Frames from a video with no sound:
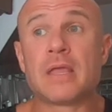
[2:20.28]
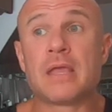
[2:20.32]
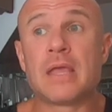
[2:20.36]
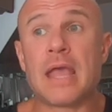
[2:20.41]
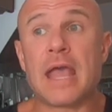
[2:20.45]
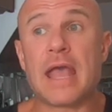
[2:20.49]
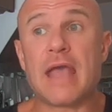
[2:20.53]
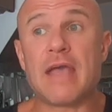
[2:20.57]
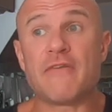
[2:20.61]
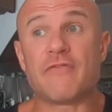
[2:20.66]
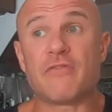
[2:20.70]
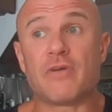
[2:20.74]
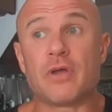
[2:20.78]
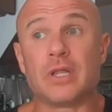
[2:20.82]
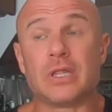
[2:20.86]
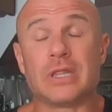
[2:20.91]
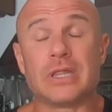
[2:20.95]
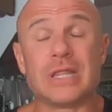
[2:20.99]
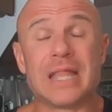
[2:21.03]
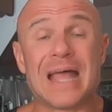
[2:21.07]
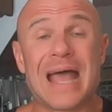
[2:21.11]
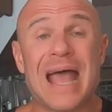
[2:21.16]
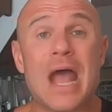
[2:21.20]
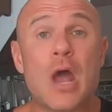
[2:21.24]
have
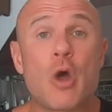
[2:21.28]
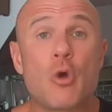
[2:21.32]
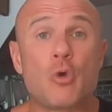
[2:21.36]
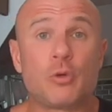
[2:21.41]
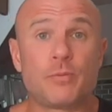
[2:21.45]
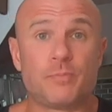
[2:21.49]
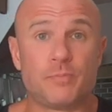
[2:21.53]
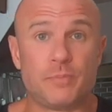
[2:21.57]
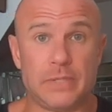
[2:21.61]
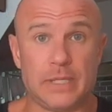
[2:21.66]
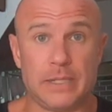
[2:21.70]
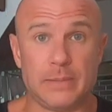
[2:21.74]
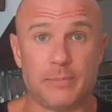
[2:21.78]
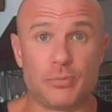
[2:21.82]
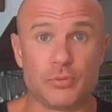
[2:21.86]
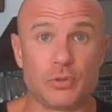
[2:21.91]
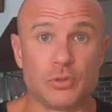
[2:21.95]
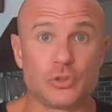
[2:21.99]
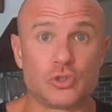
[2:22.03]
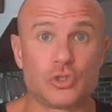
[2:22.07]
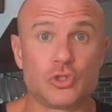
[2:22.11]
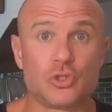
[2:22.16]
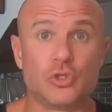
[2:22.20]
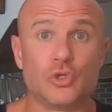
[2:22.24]
allowed
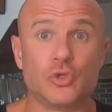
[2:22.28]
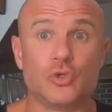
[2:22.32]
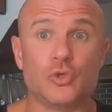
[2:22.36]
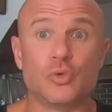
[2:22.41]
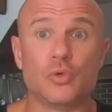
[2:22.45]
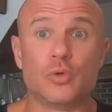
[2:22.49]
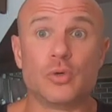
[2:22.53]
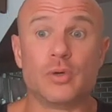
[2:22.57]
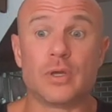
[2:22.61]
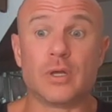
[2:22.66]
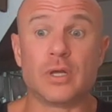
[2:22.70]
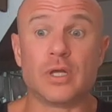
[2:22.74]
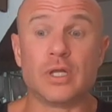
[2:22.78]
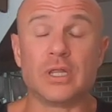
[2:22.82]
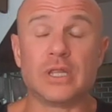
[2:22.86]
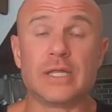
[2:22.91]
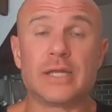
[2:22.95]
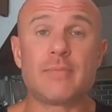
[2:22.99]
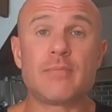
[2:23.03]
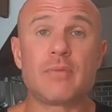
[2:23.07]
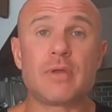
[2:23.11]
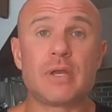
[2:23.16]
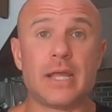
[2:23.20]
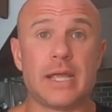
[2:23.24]
people to
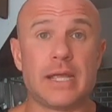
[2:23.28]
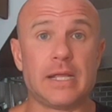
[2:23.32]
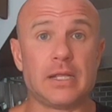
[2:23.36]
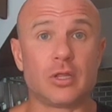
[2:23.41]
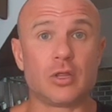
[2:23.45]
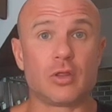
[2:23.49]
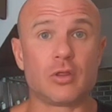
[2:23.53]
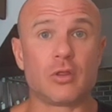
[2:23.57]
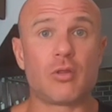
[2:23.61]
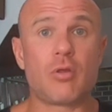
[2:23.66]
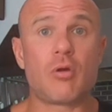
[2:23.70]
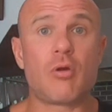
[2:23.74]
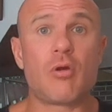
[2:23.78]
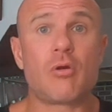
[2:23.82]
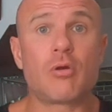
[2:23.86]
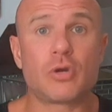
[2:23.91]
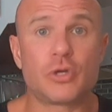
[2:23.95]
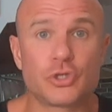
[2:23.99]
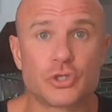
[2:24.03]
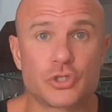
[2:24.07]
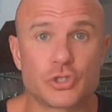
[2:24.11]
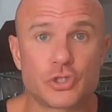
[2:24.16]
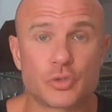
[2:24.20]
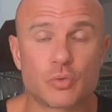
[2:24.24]
eliminate
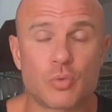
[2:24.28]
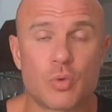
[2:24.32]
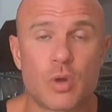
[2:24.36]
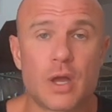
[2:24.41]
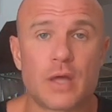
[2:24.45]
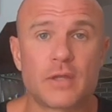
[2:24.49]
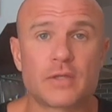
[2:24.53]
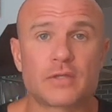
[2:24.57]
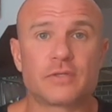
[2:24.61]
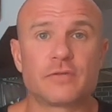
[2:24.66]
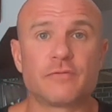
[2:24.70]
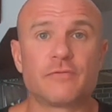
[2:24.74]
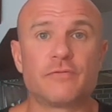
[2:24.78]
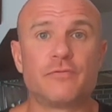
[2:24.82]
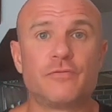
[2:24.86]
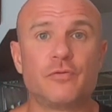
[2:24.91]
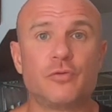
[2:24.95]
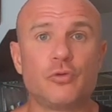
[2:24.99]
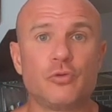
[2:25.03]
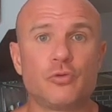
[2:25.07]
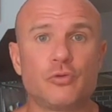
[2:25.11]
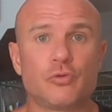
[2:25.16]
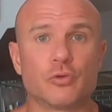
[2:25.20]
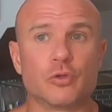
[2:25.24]
large swaths of
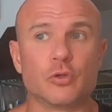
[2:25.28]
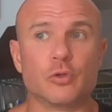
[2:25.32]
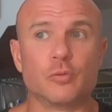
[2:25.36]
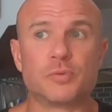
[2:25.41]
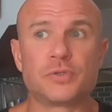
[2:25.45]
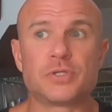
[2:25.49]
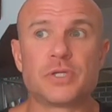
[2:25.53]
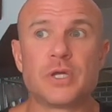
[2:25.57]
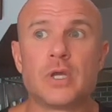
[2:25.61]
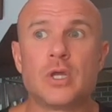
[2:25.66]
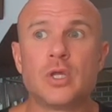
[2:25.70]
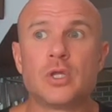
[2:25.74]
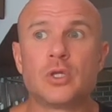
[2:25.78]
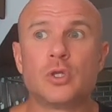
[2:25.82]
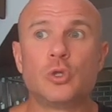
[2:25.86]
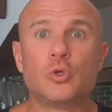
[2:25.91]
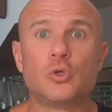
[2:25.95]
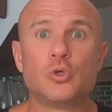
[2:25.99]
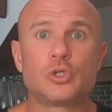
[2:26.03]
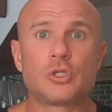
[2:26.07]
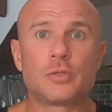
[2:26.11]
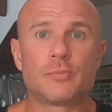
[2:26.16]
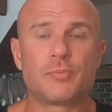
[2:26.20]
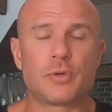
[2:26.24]
food groups,
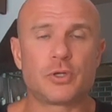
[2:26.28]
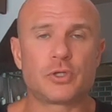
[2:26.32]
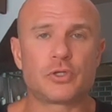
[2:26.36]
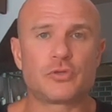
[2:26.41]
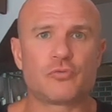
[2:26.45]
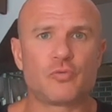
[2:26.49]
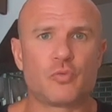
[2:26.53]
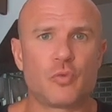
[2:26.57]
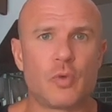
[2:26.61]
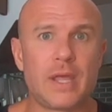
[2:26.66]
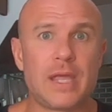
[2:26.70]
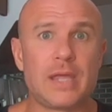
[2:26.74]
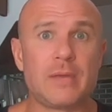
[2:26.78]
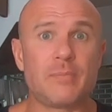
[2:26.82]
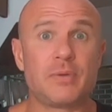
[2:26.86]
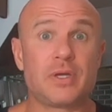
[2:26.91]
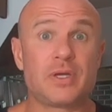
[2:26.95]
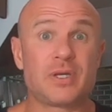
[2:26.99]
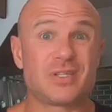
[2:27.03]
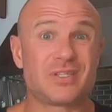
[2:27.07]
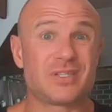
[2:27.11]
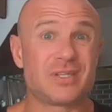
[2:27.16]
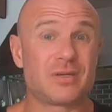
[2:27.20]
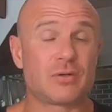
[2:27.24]
lose a bunch of weight
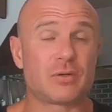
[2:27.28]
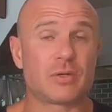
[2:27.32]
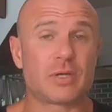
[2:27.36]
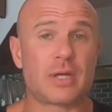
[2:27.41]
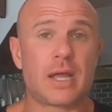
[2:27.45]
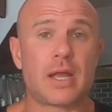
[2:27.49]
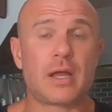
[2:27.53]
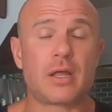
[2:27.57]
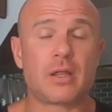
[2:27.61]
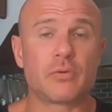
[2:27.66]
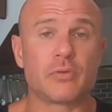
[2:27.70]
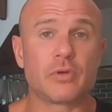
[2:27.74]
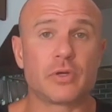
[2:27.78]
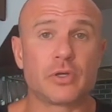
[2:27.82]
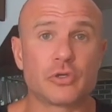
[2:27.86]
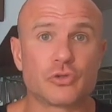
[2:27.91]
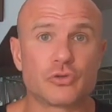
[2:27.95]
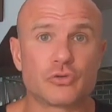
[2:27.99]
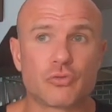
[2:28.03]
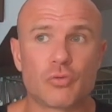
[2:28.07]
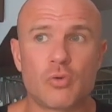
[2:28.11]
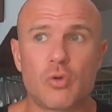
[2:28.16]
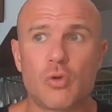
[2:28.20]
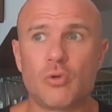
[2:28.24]
because they're calorie
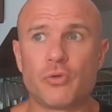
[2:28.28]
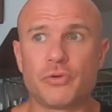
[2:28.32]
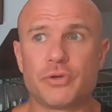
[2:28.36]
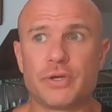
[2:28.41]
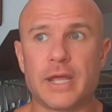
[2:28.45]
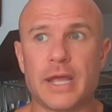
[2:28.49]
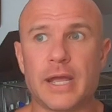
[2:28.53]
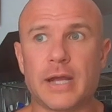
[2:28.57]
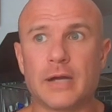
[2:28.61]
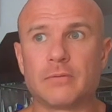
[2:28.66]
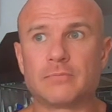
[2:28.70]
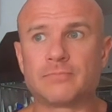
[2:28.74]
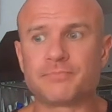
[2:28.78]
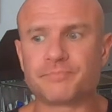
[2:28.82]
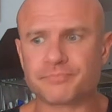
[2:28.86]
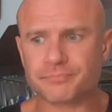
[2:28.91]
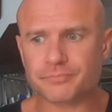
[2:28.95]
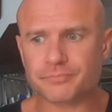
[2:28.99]
controlled now,